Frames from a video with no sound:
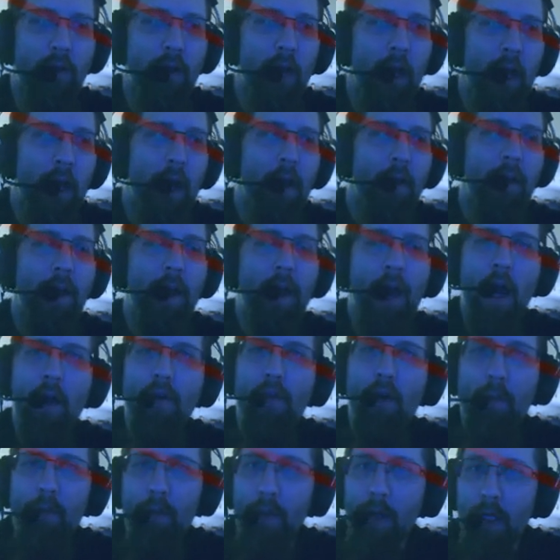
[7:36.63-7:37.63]
and they have
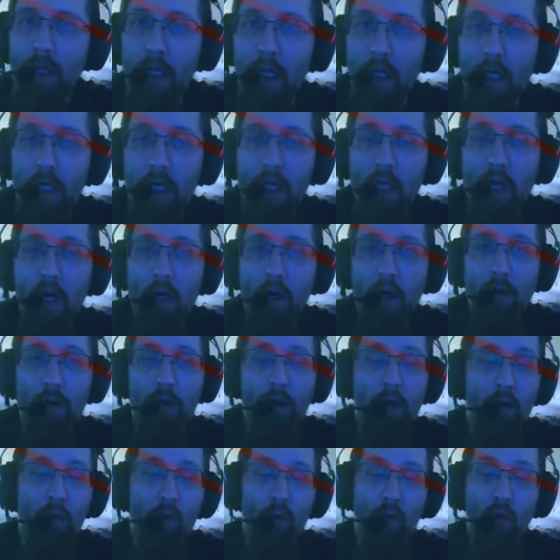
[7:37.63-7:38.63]
a big ego
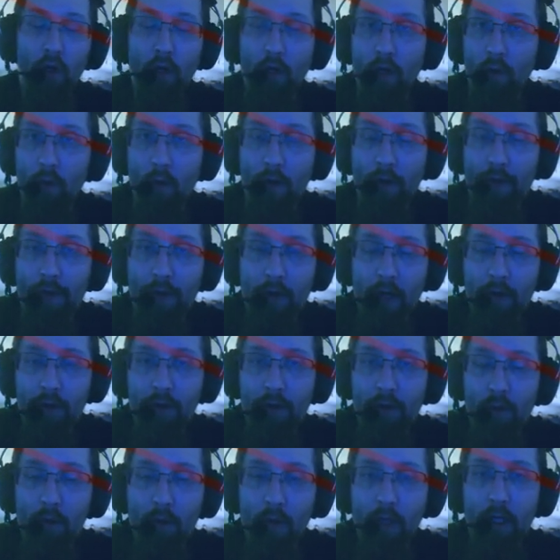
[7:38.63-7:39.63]
that look at what they're
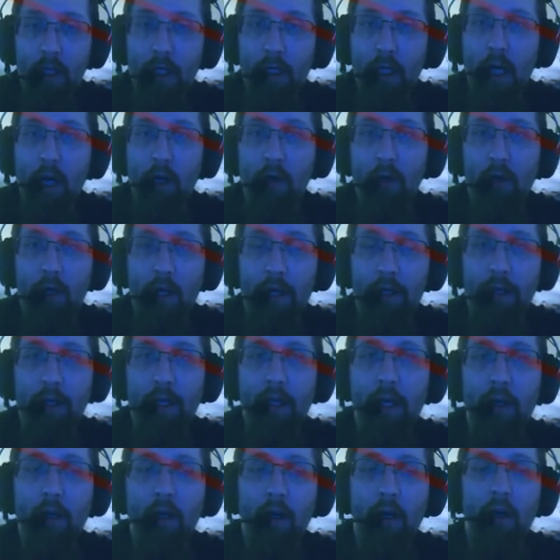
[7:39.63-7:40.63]
doing and how great
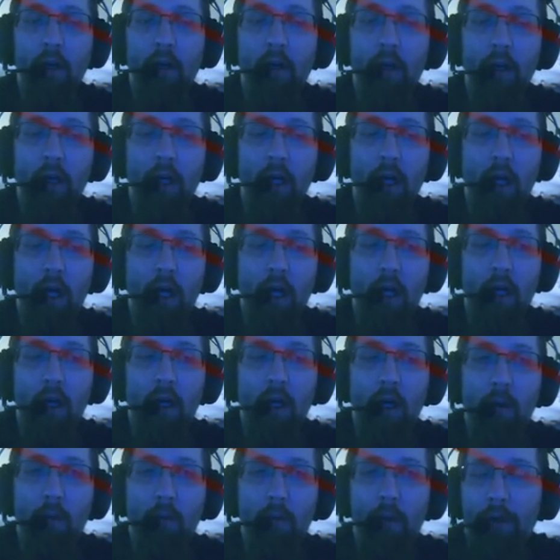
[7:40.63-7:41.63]
they are.
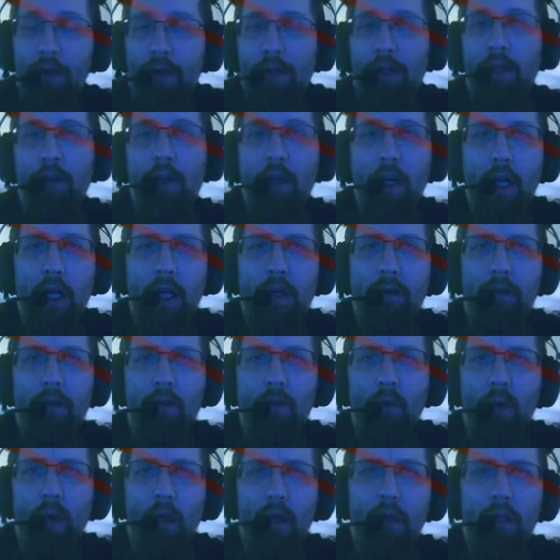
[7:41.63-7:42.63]
But they're not
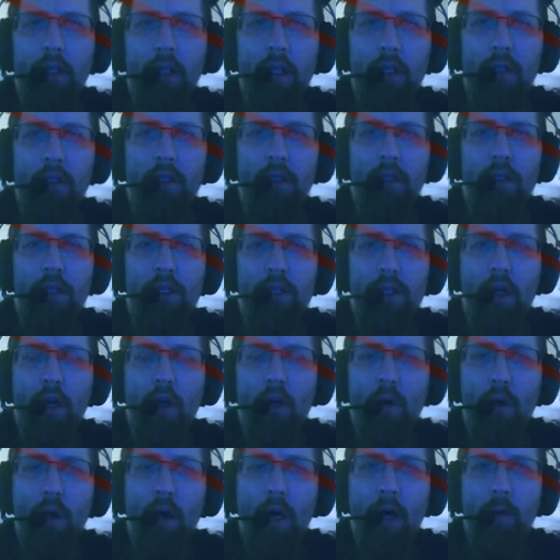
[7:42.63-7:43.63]
even willing to
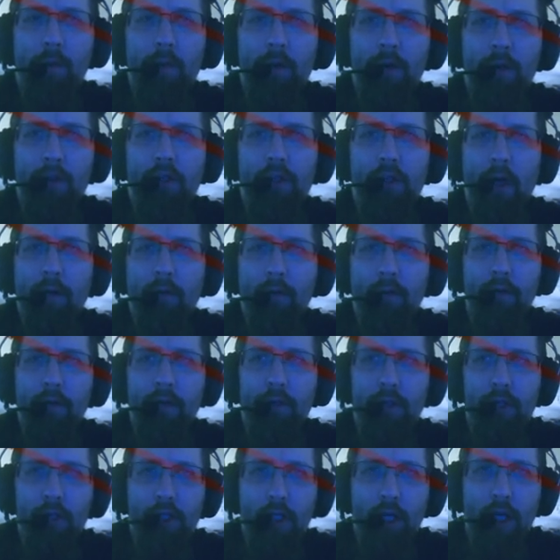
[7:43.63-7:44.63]
show up and shovel
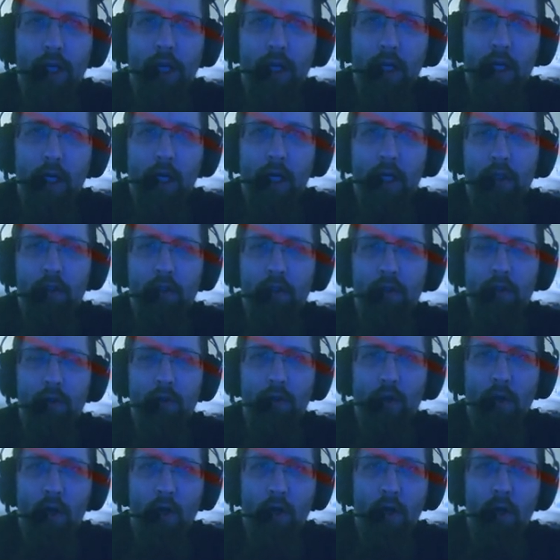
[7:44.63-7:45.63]
the shit and
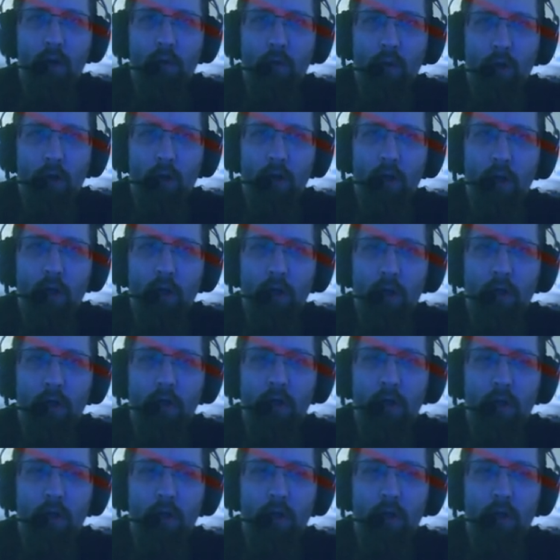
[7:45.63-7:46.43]
do the hard work.